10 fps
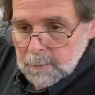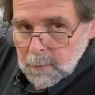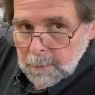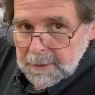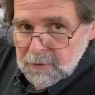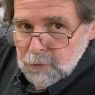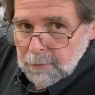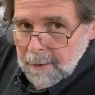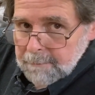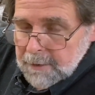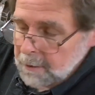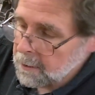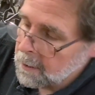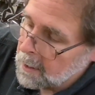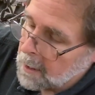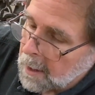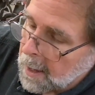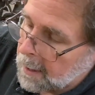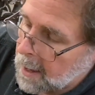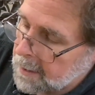will be trimmed,
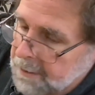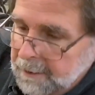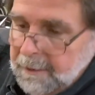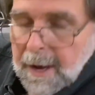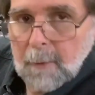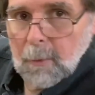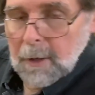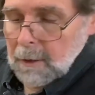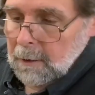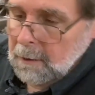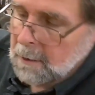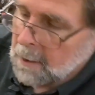and I think that will